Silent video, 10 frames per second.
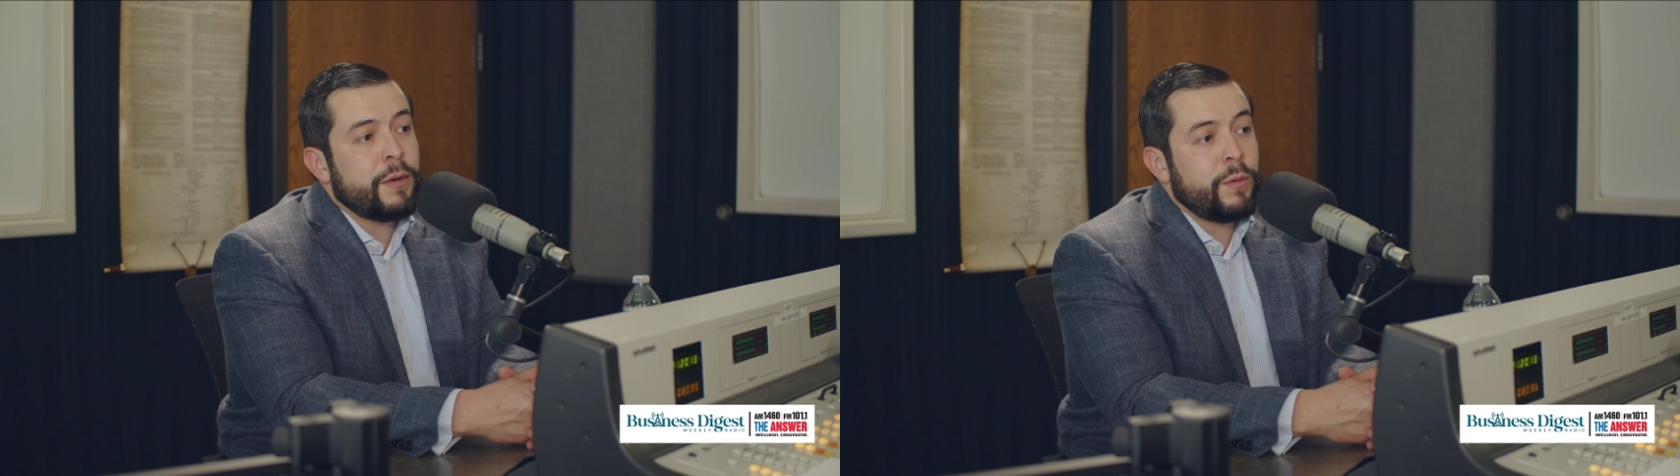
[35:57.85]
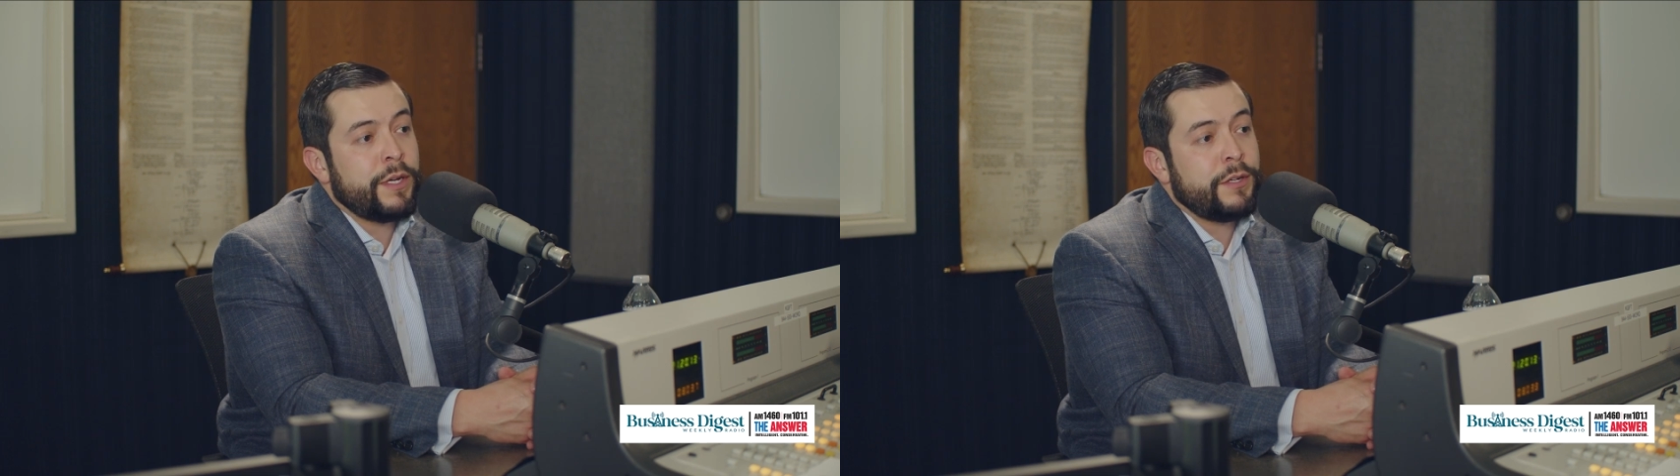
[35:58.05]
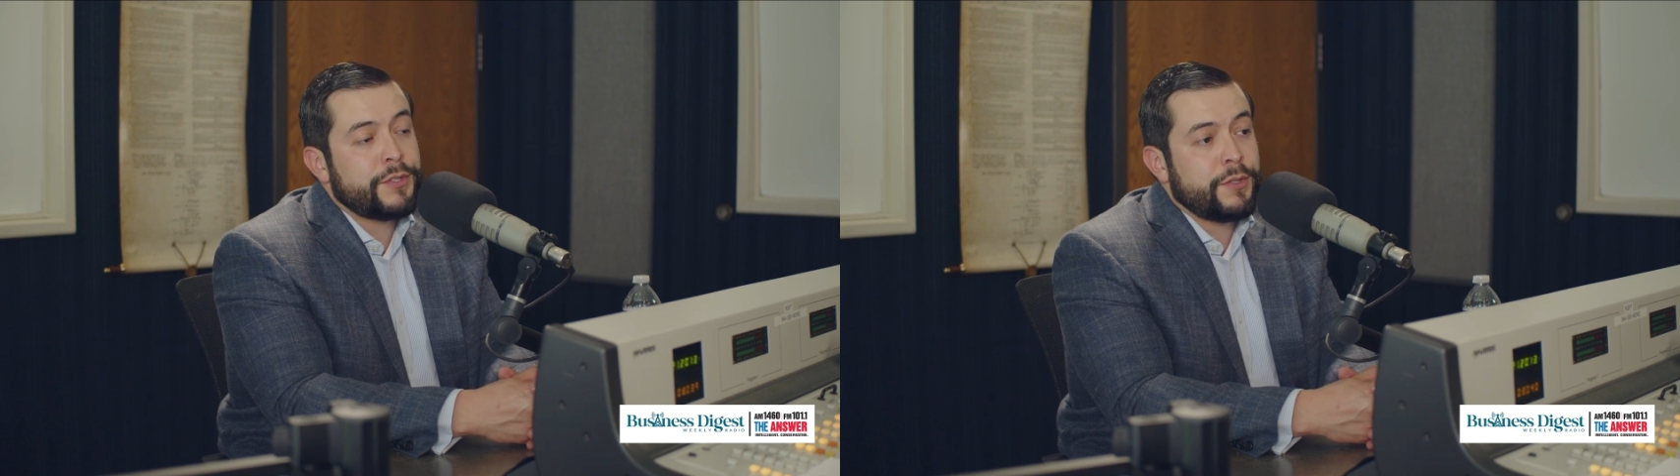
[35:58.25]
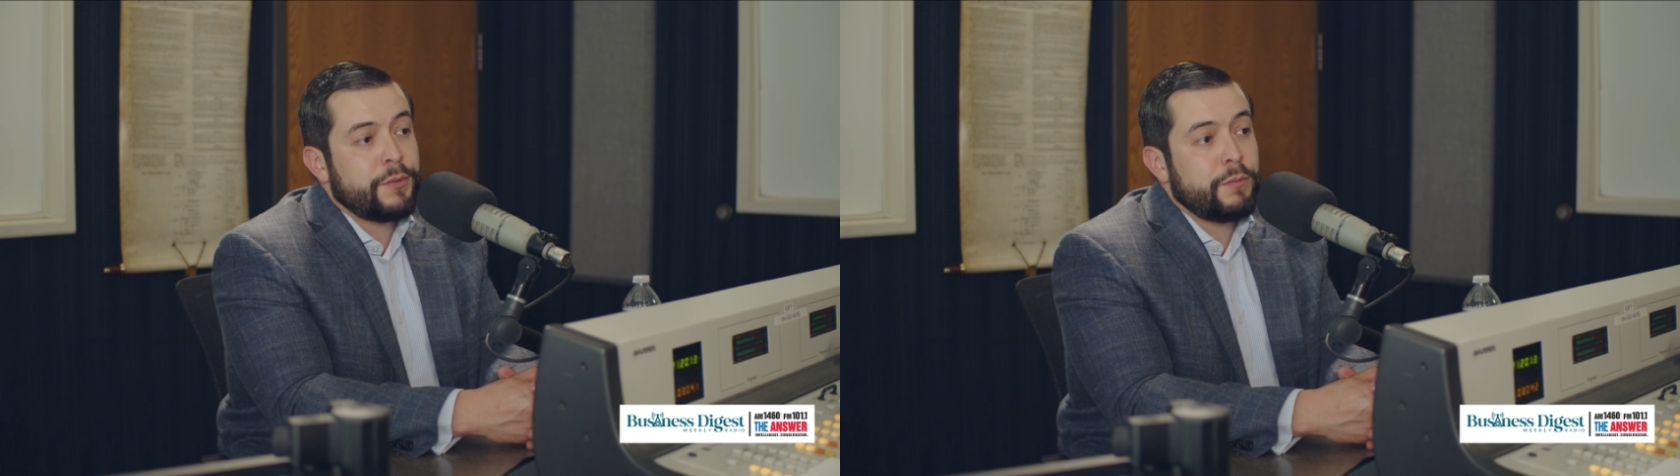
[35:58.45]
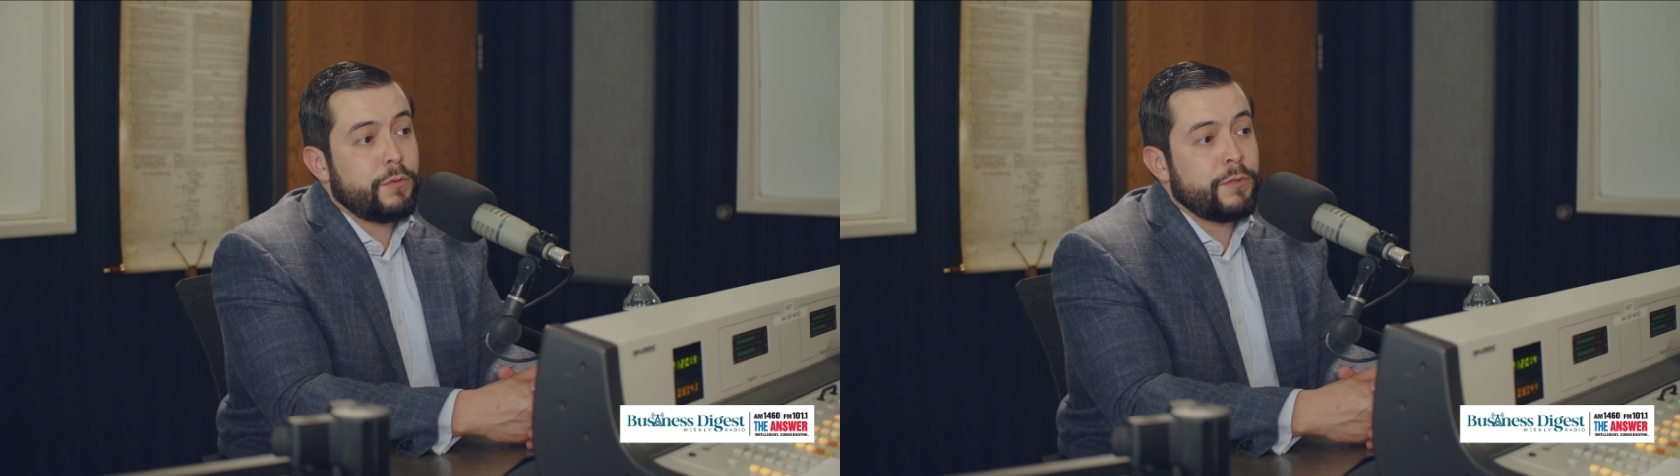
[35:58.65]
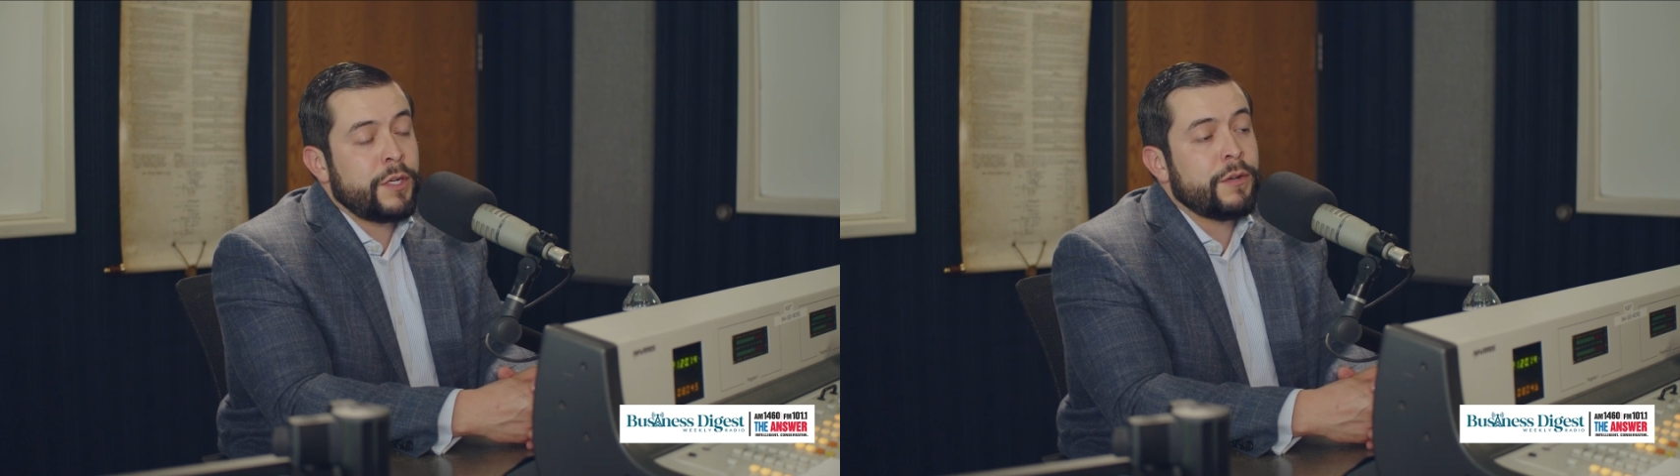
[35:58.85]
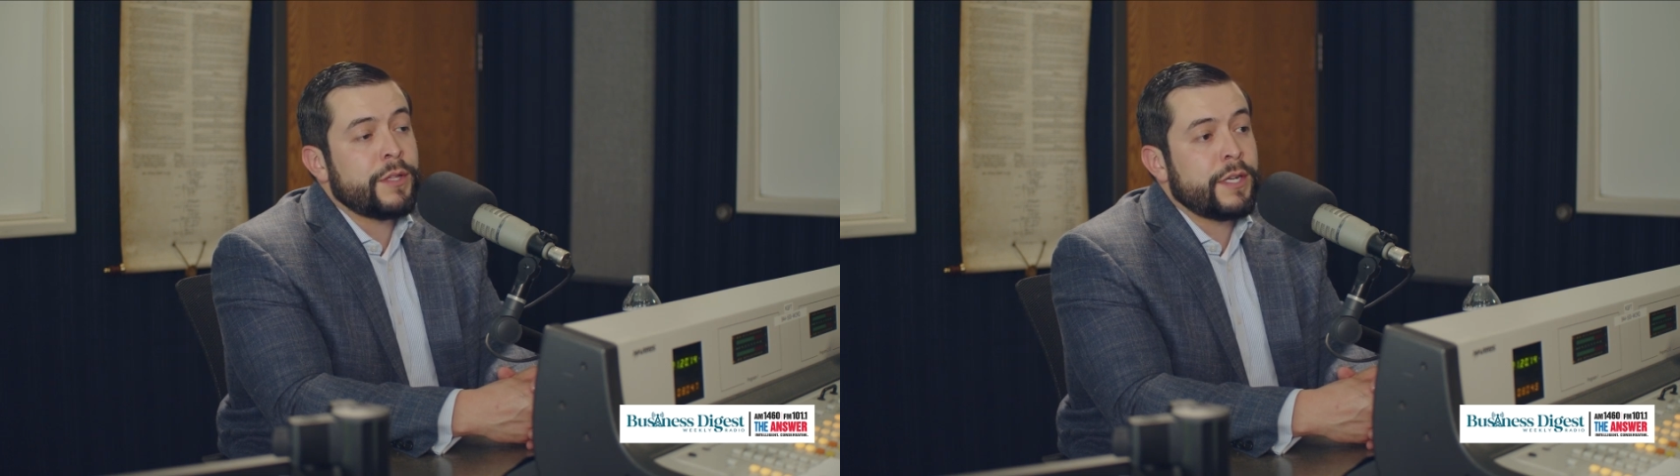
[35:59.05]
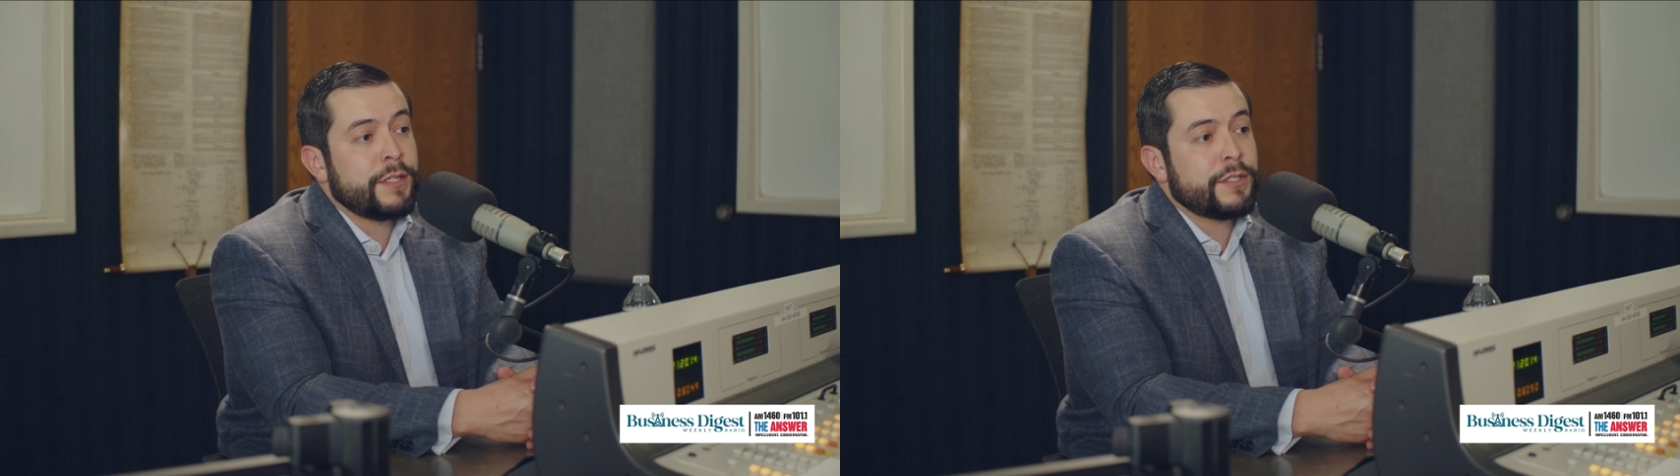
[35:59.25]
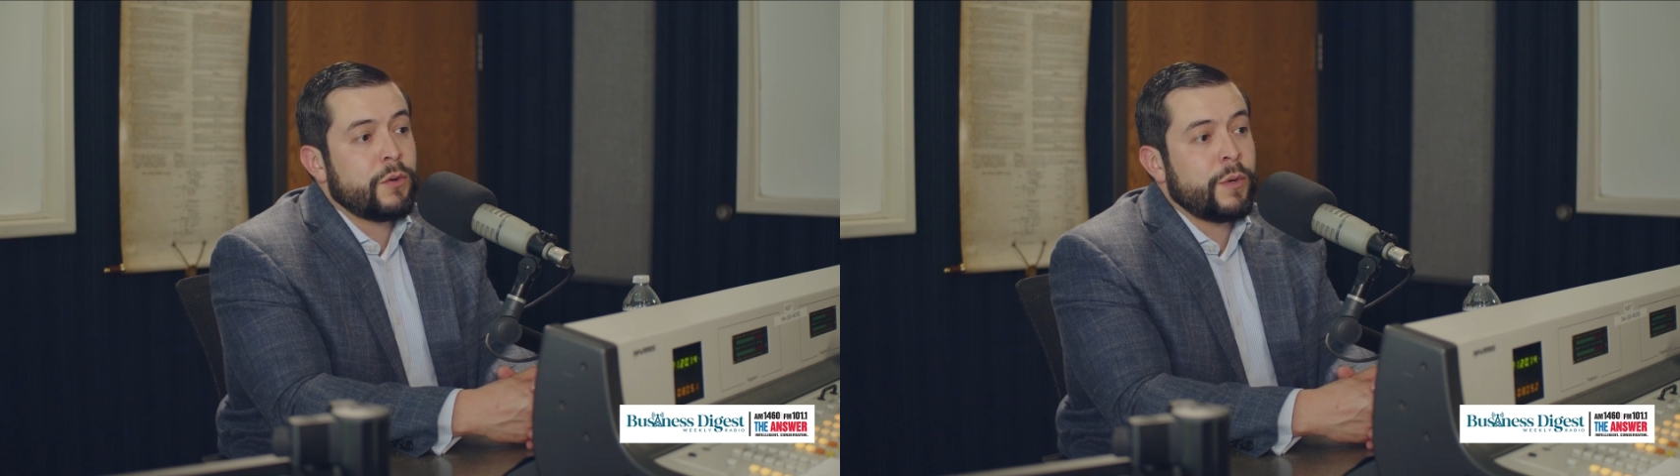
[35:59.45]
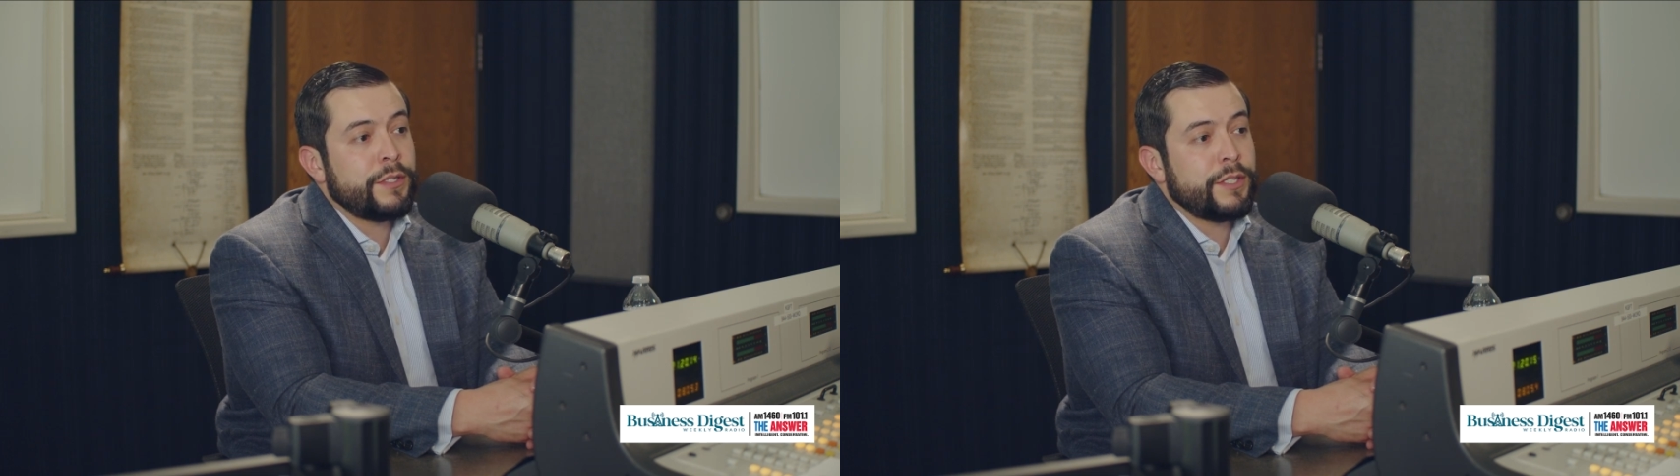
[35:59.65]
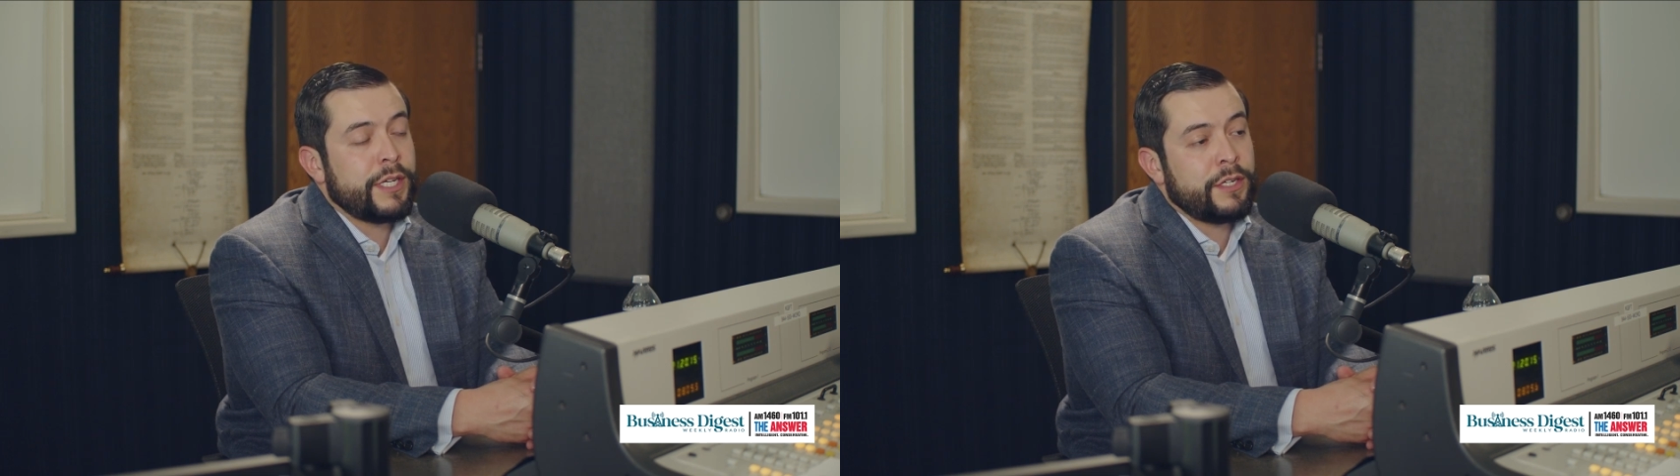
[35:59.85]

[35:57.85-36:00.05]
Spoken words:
but we also know that it's going to